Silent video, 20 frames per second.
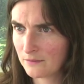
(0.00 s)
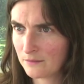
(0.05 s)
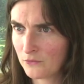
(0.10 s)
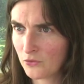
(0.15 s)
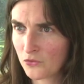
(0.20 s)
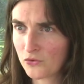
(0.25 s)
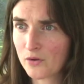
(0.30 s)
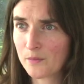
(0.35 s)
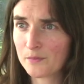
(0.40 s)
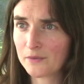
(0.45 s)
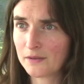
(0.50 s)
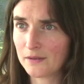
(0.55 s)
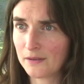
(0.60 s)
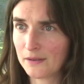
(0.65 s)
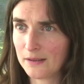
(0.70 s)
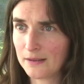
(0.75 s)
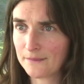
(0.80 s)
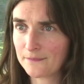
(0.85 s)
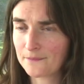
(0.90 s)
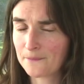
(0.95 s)

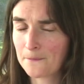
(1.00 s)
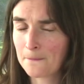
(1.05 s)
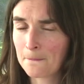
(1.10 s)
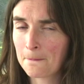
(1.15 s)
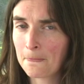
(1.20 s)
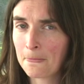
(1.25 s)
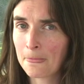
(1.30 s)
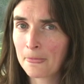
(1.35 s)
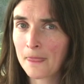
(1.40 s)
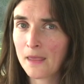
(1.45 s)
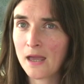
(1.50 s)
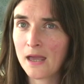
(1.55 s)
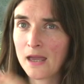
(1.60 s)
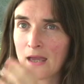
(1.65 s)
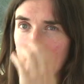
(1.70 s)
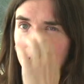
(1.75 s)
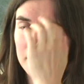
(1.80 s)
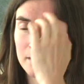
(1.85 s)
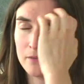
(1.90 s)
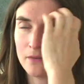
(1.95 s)
nortriptyline.
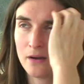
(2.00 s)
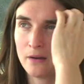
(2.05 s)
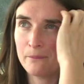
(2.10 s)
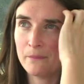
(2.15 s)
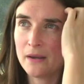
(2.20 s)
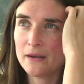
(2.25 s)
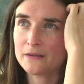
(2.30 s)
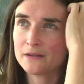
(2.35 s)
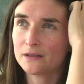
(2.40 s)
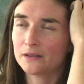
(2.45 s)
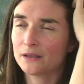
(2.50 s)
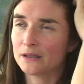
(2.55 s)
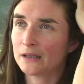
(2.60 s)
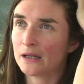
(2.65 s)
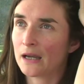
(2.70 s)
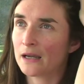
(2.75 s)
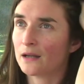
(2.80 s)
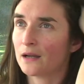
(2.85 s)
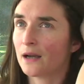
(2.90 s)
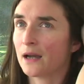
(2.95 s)
And um, basically,
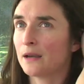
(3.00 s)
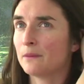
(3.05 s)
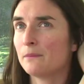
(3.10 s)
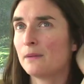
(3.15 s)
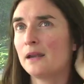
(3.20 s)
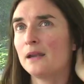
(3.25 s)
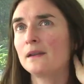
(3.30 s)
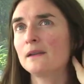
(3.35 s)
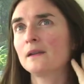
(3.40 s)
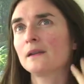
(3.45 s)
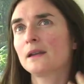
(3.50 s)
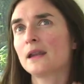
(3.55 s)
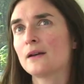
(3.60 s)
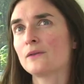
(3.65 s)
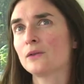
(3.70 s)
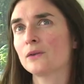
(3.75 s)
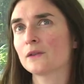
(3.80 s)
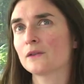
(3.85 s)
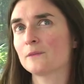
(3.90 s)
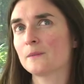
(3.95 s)
I, I made the
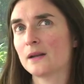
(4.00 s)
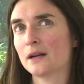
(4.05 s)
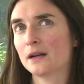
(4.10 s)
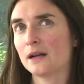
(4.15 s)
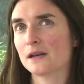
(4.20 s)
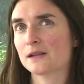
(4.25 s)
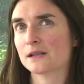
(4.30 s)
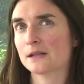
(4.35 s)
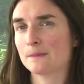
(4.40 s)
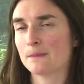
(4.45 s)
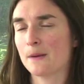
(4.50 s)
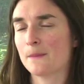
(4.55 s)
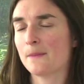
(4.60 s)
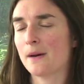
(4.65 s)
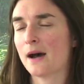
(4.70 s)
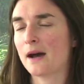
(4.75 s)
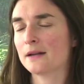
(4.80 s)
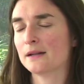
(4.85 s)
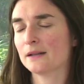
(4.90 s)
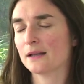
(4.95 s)
levels of medication in my
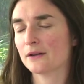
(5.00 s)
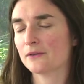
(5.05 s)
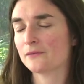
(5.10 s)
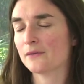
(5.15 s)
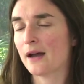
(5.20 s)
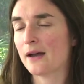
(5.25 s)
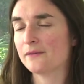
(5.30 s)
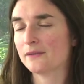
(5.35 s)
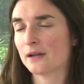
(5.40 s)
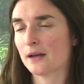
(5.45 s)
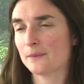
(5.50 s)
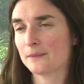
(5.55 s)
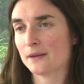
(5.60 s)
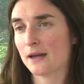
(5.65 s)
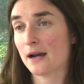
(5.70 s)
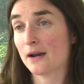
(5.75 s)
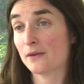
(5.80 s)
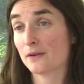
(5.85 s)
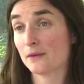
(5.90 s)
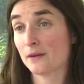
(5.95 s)
body like five times
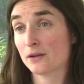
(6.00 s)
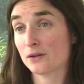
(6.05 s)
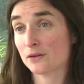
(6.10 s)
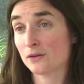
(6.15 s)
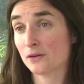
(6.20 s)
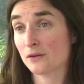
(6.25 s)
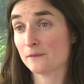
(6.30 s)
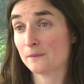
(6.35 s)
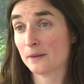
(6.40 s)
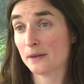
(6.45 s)
higher than they should have